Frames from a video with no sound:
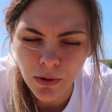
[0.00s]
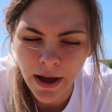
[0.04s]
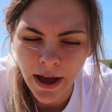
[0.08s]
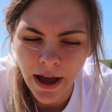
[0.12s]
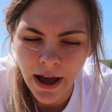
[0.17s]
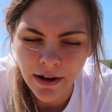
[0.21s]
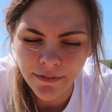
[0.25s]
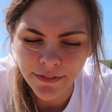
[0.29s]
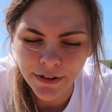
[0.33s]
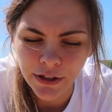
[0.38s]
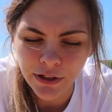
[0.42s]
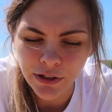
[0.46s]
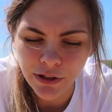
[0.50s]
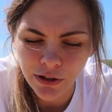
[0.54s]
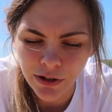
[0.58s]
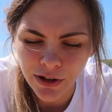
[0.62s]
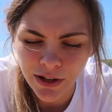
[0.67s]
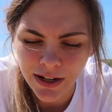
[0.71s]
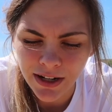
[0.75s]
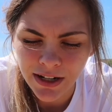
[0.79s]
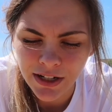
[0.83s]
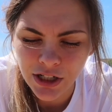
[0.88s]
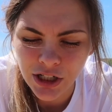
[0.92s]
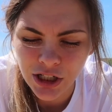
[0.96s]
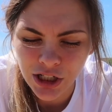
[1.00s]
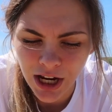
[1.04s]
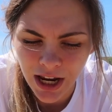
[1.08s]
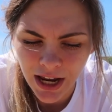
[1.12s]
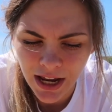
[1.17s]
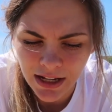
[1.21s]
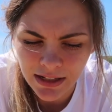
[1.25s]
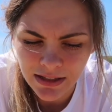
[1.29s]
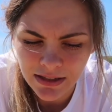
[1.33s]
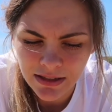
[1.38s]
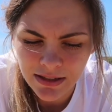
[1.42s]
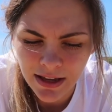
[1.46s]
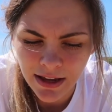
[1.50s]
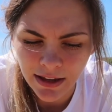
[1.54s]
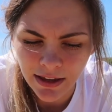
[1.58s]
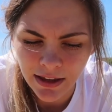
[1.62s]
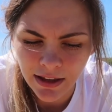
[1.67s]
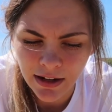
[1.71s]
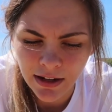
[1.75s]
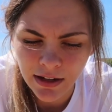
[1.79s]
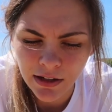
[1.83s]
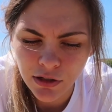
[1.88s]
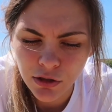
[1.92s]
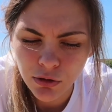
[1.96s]
have a good chance at
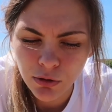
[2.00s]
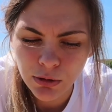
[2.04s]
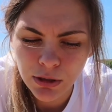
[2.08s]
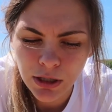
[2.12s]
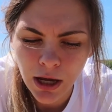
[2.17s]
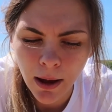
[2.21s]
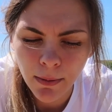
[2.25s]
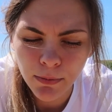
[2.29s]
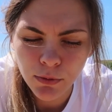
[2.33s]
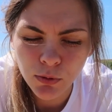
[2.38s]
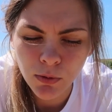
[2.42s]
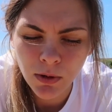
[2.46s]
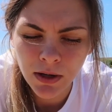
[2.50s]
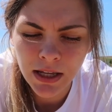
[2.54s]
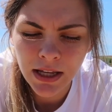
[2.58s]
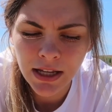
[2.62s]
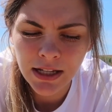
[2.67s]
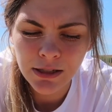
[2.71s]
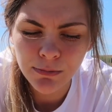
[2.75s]
getting into a top 20,